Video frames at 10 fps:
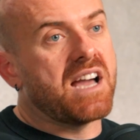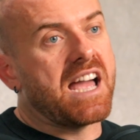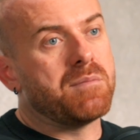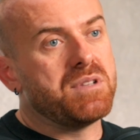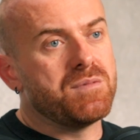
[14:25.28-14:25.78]

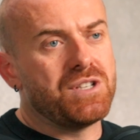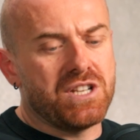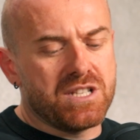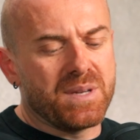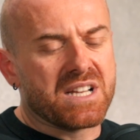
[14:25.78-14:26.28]
IMT
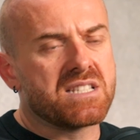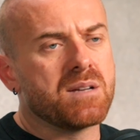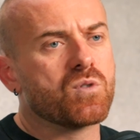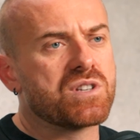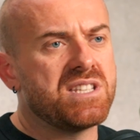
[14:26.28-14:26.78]
machines because they're
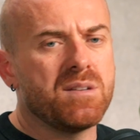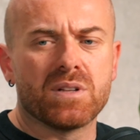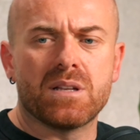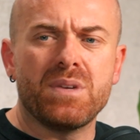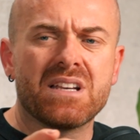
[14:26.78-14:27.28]
more
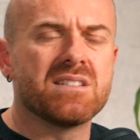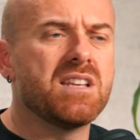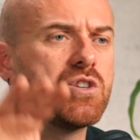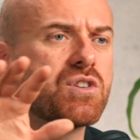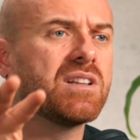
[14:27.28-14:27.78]
simple and because
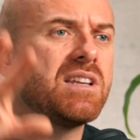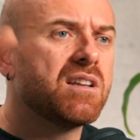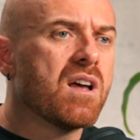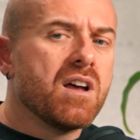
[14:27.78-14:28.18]
they drill in